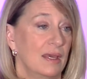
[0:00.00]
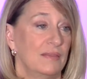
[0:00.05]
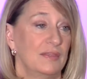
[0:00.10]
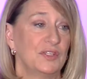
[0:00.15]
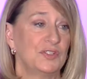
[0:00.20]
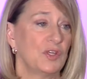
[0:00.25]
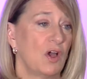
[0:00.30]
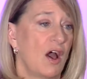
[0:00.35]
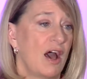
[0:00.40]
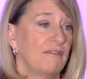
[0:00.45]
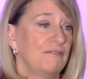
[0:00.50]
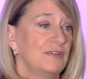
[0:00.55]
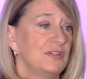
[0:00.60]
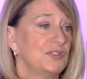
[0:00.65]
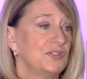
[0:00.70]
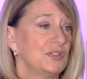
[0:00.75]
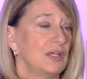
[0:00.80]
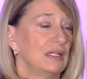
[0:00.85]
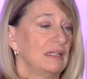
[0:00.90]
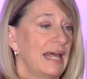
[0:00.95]
This
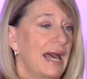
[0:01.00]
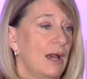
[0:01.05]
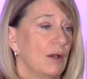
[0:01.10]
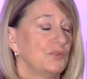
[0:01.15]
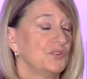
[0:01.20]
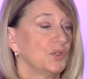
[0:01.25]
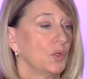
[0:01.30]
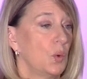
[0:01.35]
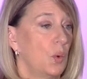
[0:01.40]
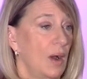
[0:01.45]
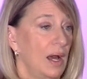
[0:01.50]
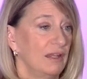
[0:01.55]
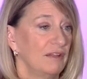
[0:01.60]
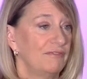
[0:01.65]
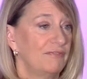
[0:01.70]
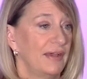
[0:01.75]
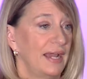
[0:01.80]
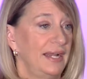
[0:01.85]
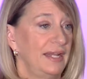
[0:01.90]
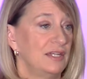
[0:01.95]
office allows
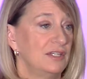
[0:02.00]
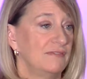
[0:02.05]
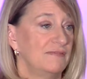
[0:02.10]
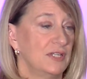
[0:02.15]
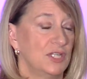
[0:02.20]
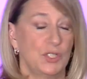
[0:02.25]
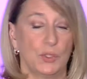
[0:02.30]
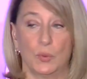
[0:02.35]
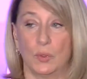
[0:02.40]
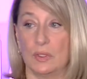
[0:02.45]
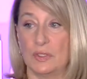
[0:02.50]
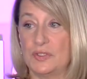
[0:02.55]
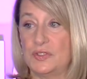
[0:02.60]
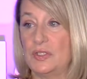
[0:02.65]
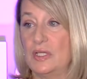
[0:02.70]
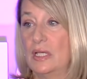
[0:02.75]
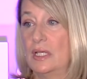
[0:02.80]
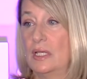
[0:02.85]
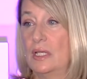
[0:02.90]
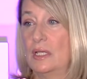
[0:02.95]
qualified
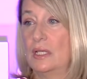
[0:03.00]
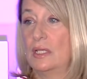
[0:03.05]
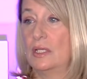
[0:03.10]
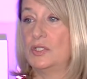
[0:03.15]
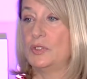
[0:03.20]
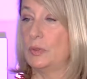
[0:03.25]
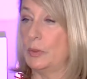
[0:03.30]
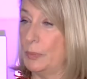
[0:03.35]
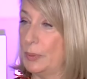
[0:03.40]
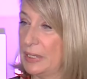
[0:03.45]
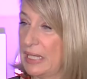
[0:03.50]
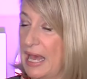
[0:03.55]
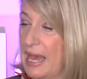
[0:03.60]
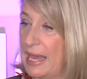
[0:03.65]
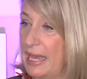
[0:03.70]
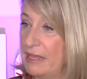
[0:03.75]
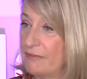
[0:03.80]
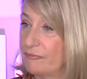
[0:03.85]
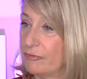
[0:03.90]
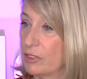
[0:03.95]
individuals to
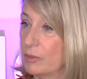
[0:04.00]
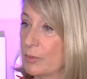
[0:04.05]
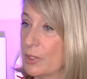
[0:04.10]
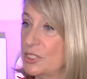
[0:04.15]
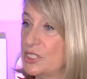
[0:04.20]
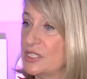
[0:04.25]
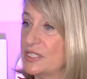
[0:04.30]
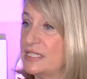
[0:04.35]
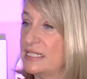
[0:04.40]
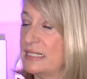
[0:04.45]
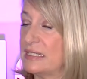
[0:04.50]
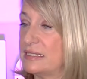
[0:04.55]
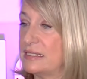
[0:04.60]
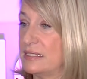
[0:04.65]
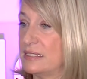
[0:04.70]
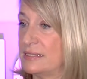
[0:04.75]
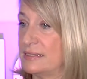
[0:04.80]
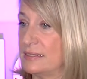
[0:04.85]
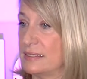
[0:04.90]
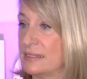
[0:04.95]
apply for emergency
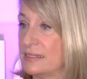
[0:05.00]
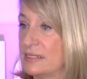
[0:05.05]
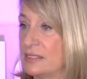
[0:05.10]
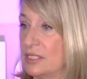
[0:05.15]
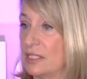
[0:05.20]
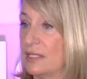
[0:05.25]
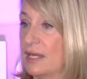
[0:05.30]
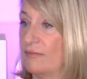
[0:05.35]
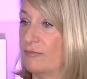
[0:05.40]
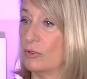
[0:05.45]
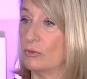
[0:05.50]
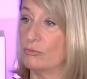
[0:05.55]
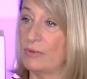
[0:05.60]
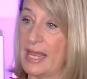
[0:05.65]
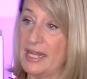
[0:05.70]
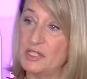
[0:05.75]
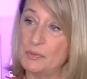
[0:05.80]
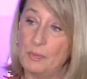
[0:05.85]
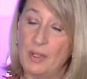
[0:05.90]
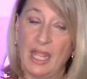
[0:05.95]
assistance to cover
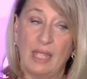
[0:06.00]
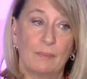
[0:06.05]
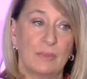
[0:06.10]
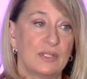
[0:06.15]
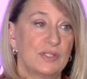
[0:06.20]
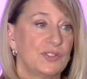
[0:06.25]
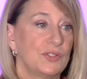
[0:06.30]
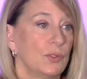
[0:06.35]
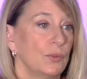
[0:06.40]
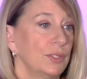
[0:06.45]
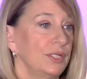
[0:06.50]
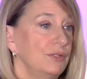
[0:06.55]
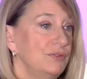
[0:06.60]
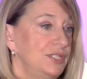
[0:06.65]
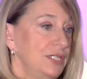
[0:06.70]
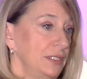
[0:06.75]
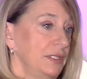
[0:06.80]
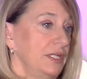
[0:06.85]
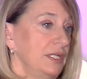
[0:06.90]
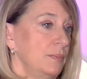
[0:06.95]
rent payments or
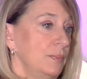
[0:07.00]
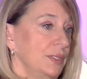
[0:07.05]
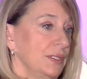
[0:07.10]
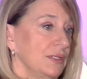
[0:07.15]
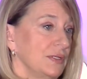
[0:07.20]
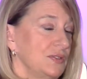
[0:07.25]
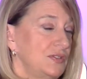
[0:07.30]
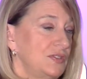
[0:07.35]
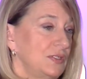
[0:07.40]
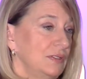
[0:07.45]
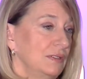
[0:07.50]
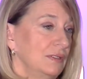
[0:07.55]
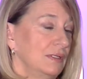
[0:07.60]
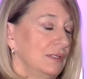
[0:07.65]
utility bills.